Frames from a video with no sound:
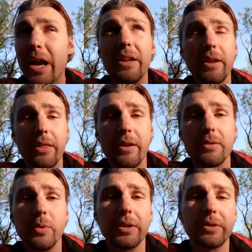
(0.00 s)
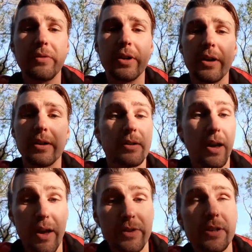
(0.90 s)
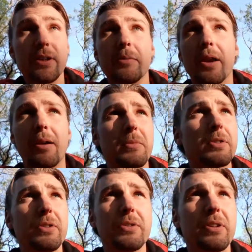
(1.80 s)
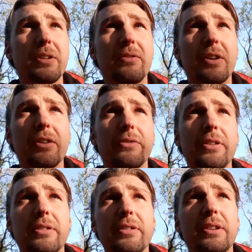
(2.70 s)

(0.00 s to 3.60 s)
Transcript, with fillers: and the third one is very nice. I have it here, but I'm not using it very often